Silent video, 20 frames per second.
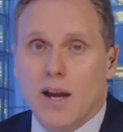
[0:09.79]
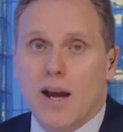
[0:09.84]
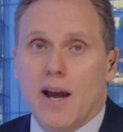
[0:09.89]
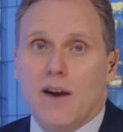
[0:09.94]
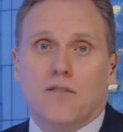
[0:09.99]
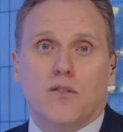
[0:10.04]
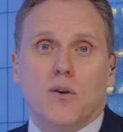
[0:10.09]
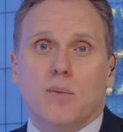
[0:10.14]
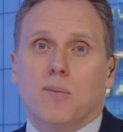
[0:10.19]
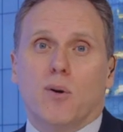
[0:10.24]

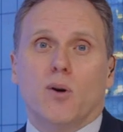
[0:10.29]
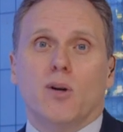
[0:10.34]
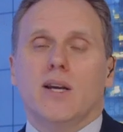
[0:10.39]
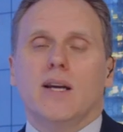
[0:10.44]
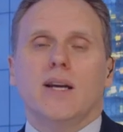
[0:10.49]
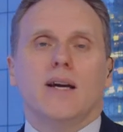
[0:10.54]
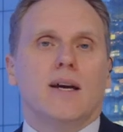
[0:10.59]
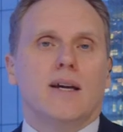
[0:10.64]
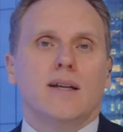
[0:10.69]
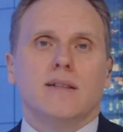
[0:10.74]

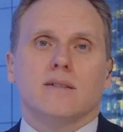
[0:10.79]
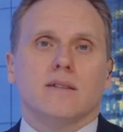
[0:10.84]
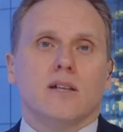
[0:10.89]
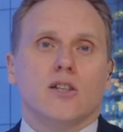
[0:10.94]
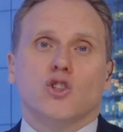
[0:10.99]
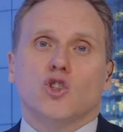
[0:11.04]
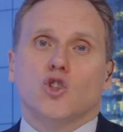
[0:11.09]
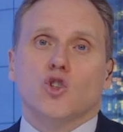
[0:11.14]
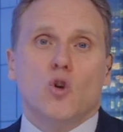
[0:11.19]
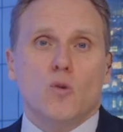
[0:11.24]
Everybody is
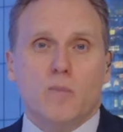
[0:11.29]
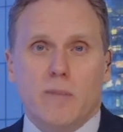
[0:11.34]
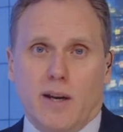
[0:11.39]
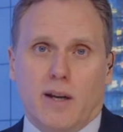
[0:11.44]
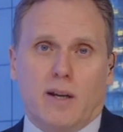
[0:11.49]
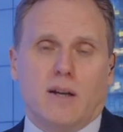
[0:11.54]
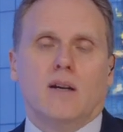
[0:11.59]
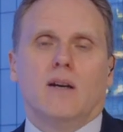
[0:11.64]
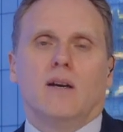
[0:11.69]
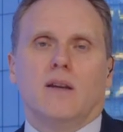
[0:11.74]

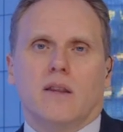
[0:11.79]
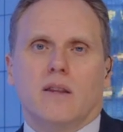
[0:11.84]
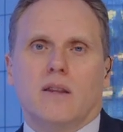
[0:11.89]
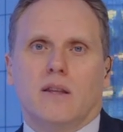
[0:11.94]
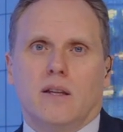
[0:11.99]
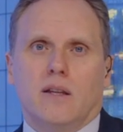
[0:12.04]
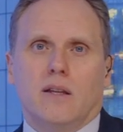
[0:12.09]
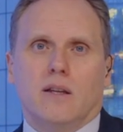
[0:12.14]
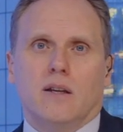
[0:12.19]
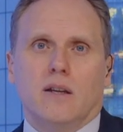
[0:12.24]
assuming
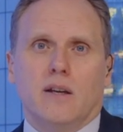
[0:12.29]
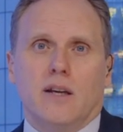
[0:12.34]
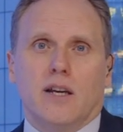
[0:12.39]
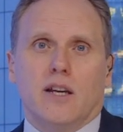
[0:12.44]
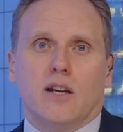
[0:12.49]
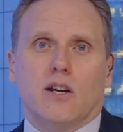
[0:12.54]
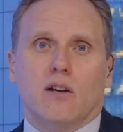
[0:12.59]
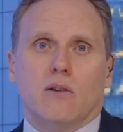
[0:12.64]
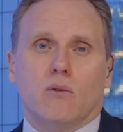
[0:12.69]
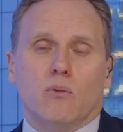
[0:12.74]
the
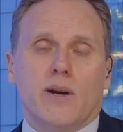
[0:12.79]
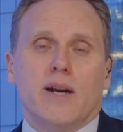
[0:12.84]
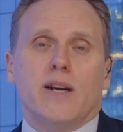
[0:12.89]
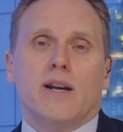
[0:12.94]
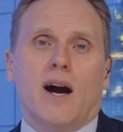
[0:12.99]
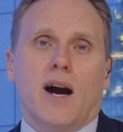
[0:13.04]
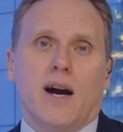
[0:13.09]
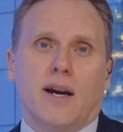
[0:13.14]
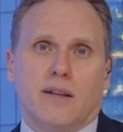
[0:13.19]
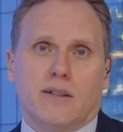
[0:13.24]
rate
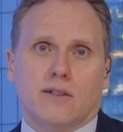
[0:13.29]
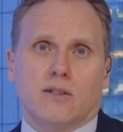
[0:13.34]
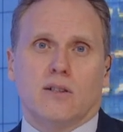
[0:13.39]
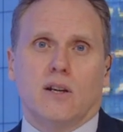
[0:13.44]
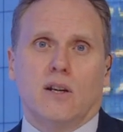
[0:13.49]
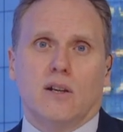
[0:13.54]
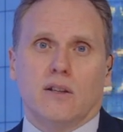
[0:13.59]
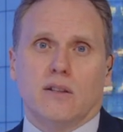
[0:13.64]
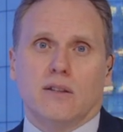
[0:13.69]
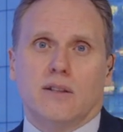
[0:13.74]
hikes
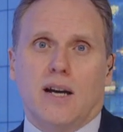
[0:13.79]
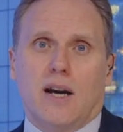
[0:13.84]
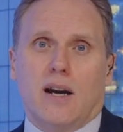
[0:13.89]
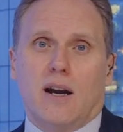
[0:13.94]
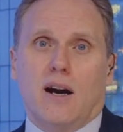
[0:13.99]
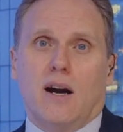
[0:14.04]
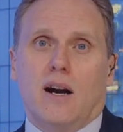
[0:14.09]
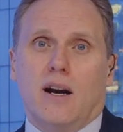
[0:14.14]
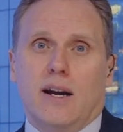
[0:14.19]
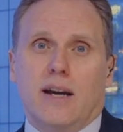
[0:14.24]
that
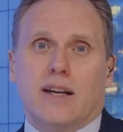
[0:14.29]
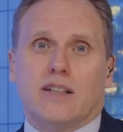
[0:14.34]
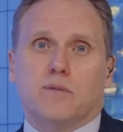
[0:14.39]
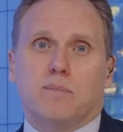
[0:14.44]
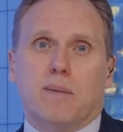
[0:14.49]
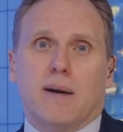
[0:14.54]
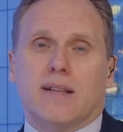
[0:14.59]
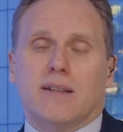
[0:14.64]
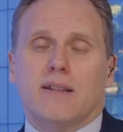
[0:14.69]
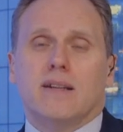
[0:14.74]
are
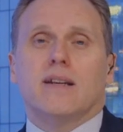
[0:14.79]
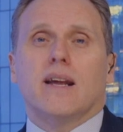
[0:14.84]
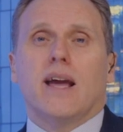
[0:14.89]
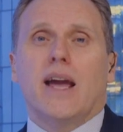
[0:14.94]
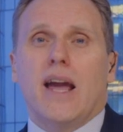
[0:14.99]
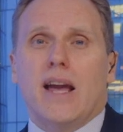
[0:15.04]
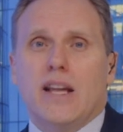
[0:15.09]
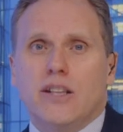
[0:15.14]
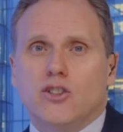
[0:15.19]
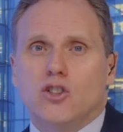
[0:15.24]
expected
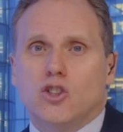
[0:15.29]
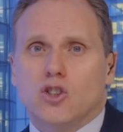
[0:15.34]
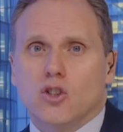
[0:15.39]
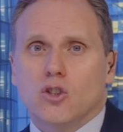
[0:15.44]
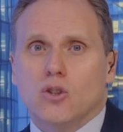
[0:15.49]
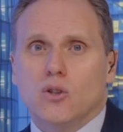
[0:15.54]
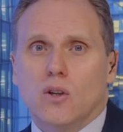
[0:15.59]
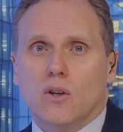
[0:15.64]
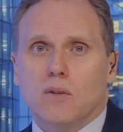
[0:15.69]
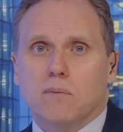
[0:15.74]

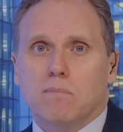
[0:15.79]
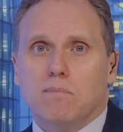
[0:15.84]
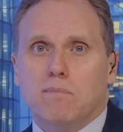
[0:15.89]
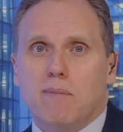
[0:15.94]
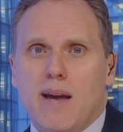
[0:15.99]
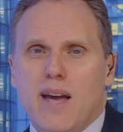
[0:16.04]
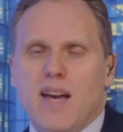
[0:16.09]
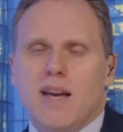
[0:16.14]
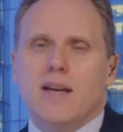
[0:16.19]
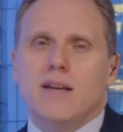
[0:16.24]
into
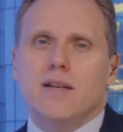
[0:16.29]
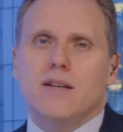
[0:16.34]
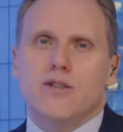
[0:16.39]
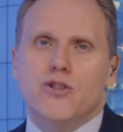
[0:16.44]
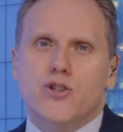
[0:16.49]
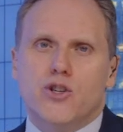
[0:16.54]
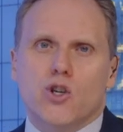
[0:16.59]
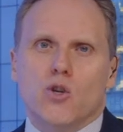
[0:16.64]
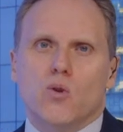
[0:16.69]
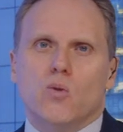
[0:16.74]
May,
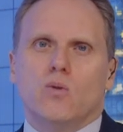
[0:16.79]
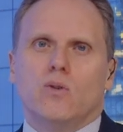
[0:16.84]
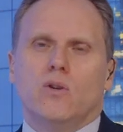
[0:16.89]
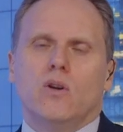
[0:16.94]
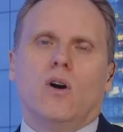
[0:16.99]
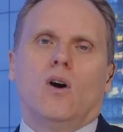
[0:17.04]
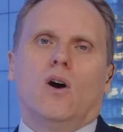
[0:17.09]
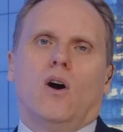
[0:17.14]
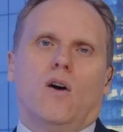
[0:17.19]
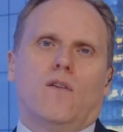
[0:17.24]

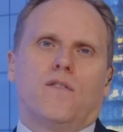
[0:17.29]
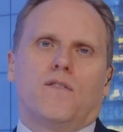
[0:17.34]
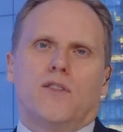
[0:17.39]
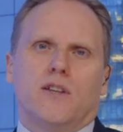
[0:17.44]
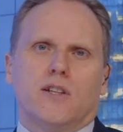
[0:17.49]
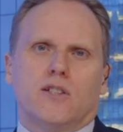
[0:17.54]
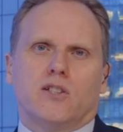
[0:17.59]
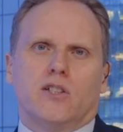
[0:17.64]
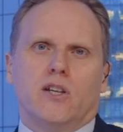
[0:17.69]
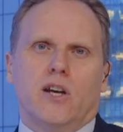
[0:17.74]
June of
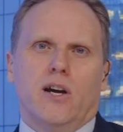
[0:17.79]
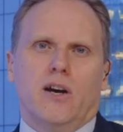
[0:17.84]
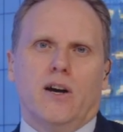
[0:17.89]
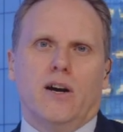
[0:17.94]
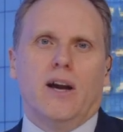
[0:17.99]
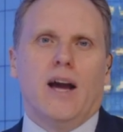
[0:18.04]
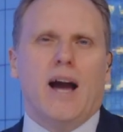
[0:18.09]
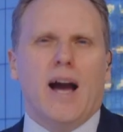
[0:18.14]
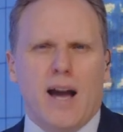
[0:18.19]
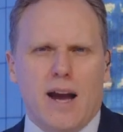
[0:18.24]
this year.
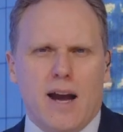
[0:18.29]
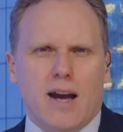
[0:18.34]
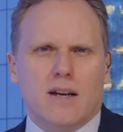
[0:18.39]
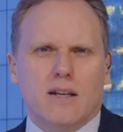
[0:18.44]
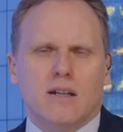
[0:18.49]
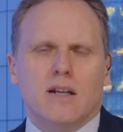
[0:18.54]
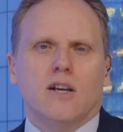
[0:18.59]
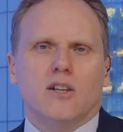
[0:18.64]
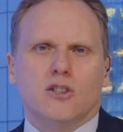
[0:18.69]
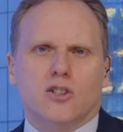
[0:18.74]

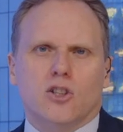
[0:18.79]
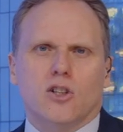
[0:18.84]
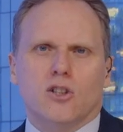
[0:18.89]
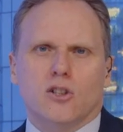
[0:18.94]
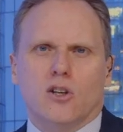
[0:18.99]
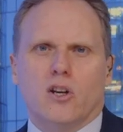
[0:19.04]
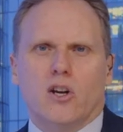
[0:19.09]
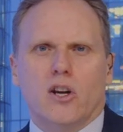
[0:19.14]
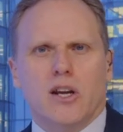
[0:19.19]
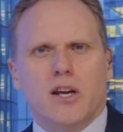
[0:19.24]
And
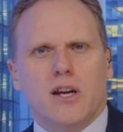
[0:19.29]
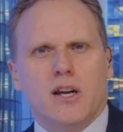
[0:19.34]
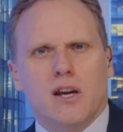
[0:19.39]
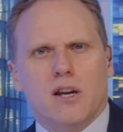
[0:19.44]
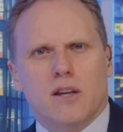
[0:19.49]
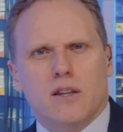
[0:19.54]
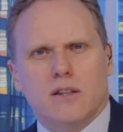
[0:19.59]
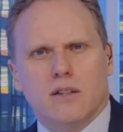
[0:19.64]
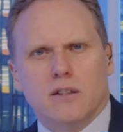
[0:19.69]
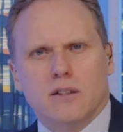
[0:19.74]
certainly
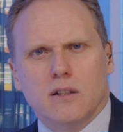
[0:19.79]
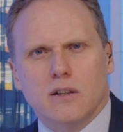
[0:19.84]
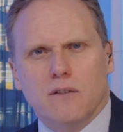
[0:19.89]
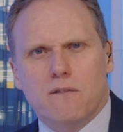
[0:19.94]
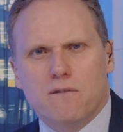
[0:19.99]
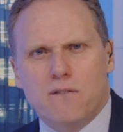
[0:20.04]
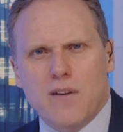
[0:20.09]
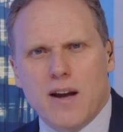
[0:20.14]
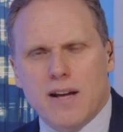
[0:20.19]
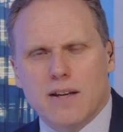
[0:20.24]
the
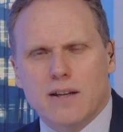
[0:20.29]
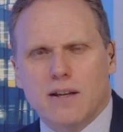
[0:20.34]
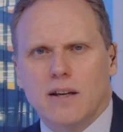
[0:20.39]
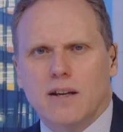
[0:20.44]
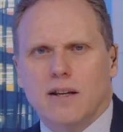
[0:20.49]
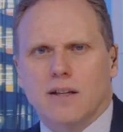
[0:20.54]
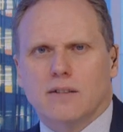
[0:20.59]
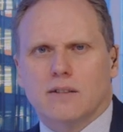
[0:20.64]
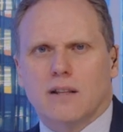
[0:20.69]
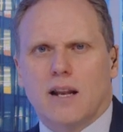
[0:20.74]
Fed
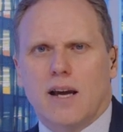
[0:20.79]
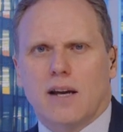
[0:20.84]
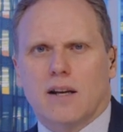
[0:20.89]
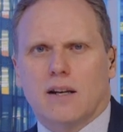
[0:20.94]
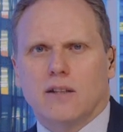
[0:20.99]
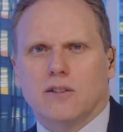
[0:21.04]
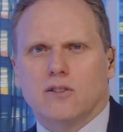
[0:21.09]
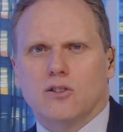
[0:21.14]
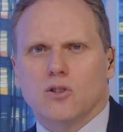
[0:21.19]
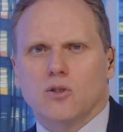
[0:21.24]
is
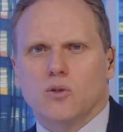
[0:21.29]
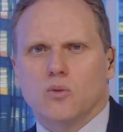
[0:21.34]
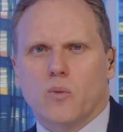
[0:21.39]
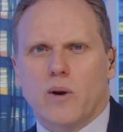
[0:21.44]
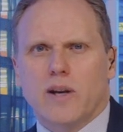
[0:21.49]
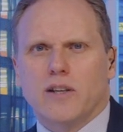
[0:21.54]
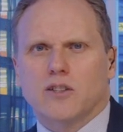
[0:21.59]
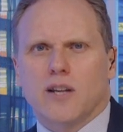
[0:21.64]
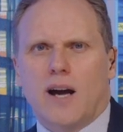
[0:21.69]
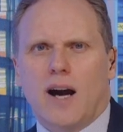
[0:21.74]
likely to
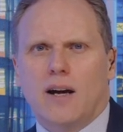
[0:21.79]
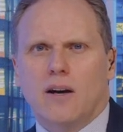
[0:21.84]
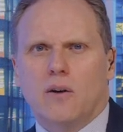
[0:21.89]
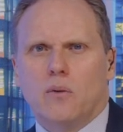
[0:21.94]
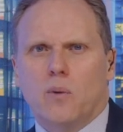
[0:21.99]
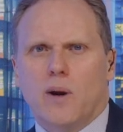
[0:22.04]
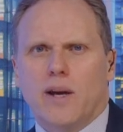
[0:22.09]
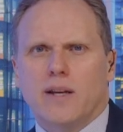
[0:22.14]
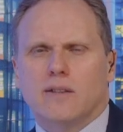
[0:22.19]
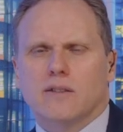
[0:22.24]
raise
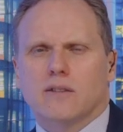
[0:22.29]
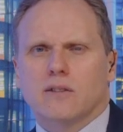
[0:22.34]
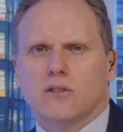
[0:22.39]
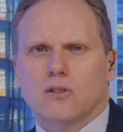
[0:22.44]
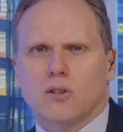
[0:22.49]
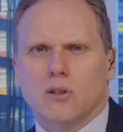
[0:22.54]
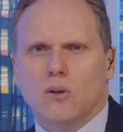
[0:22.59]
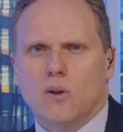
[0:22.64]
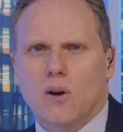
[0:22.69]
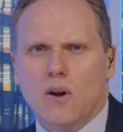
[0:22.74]
rates
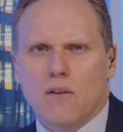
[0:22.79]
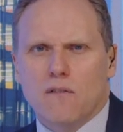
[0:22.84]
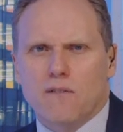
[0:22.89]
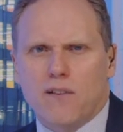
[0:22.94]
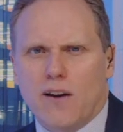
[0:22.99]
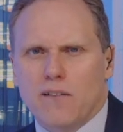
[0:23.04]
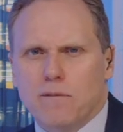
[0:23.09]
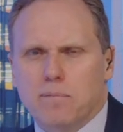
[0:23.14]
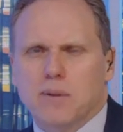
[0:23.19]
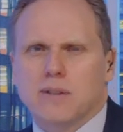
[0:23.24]
to
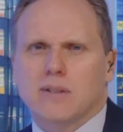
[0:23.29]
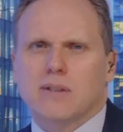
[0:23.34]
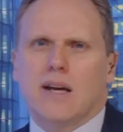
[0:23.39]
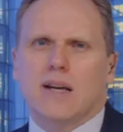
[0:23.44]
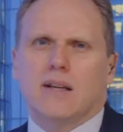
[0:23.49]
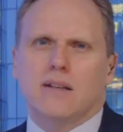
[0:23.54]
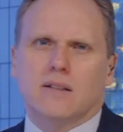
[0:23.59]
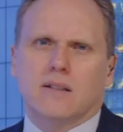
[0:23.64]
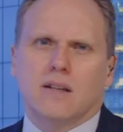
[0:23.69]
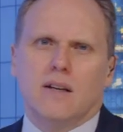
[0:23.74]

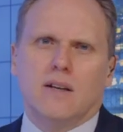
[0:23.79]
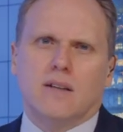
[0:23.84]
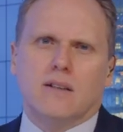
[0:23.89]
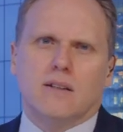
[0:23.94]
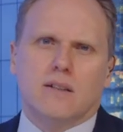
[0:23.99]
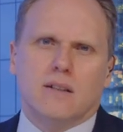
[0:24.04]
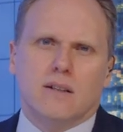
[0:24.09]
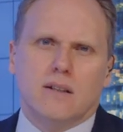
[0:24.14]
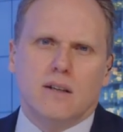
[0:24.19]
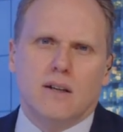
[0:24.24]
5%,
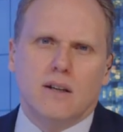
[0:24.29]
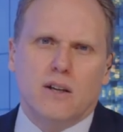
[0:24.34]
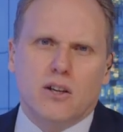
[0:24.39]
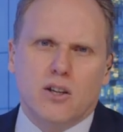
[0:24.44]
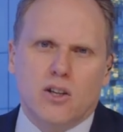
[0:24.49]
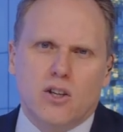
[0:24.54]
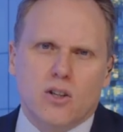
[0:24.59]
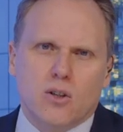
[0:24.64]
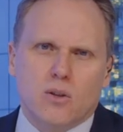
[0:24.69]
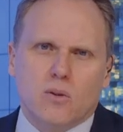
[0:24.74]
the
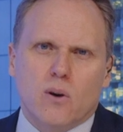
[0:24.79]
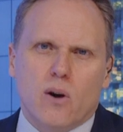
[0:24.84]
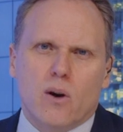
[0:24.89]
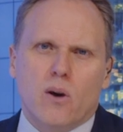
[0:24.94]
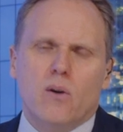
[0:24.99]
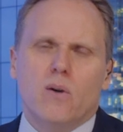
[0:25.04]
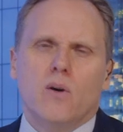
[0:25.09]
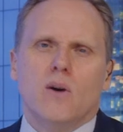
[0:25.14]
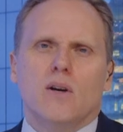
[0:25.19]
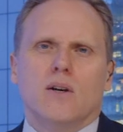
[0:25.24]

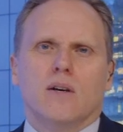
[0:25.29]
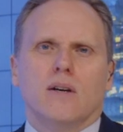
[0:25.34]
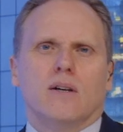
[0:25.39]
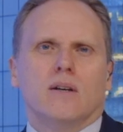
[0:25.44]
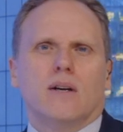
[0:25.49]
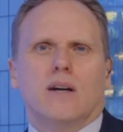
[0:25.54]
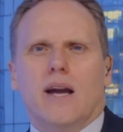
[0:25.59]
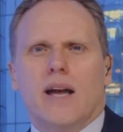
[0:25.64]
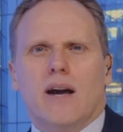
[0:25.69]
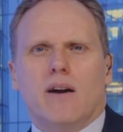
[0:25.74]
euro
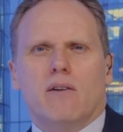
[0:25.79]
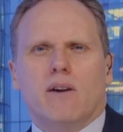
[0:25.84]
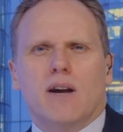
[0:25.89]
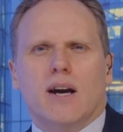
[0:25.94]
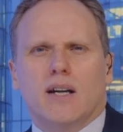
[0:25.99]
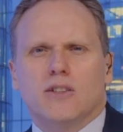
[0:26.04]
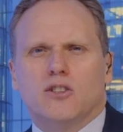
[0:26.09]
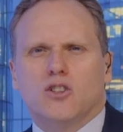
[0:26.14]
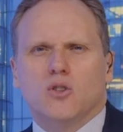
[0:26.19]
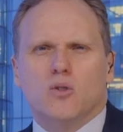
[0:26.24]

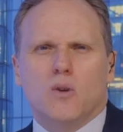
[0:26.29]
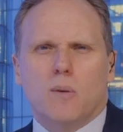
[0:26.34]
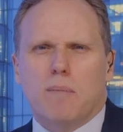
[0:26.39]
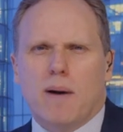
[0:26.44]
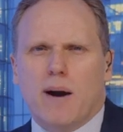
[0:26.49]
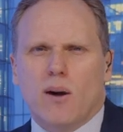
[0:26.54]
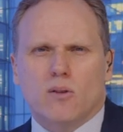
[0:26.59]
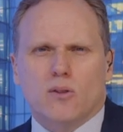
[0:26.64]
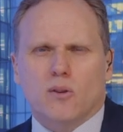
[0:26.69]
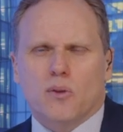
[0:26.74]
area to
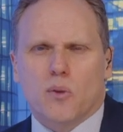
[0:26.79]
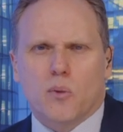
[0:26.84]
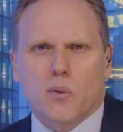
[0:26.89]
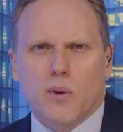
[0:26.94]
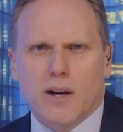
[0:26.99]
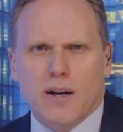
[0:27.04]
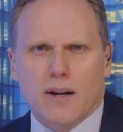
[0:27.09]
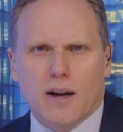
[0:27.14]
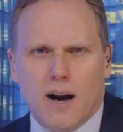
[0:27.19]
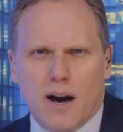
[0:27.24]
about
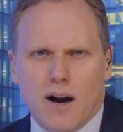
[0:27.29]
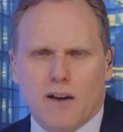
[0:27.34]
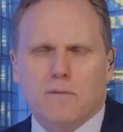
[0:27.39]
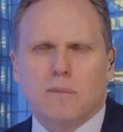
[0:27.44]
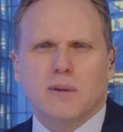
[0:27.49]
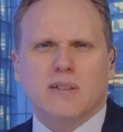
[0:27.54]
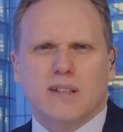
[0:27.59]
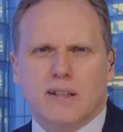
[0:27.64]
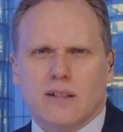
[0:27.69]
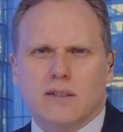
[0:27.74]

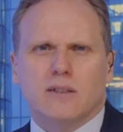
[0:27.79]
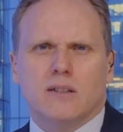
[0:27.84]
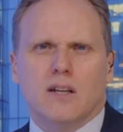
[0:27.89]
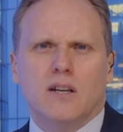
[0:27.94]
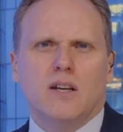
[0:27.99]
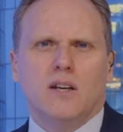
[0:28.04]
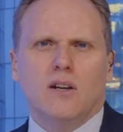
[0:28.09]
3.5%.